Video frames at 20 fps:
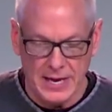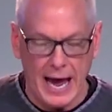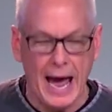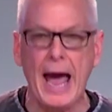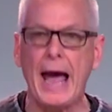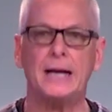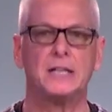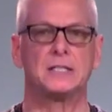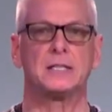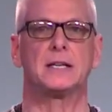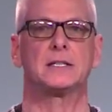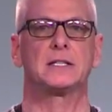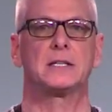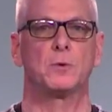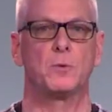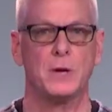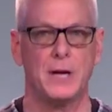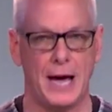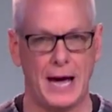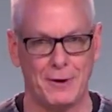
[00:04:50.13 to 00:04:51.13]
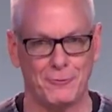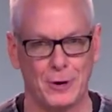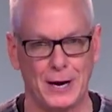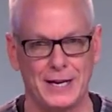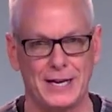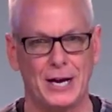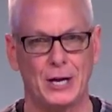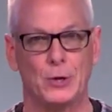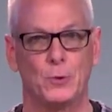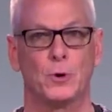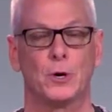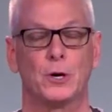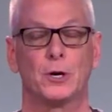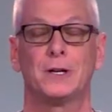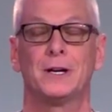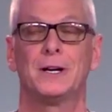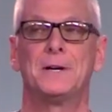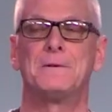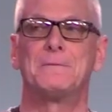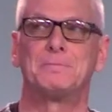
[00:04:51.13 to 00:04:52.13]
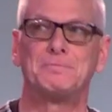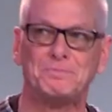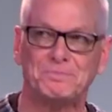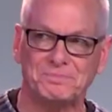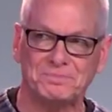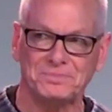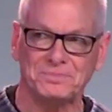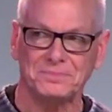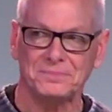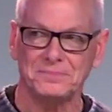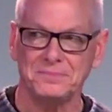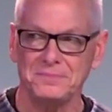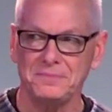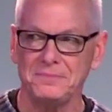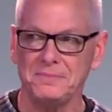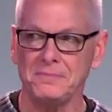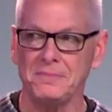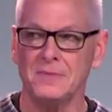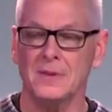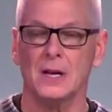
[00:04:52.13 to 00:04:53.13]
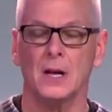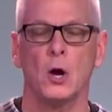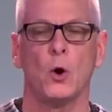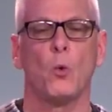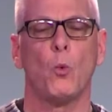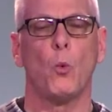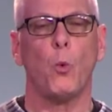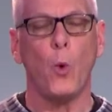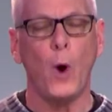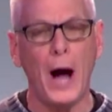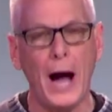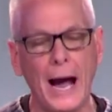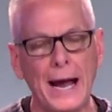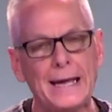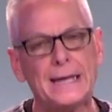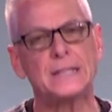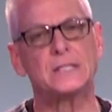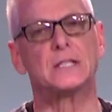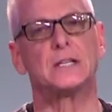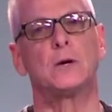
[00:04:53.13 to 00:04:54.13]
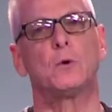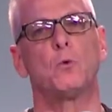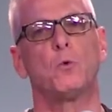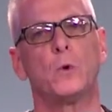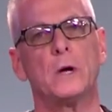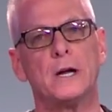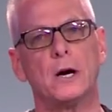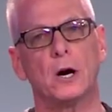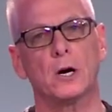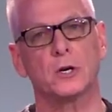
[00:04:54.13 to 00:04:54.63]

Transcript: access that we have right now to the Word, why is it we are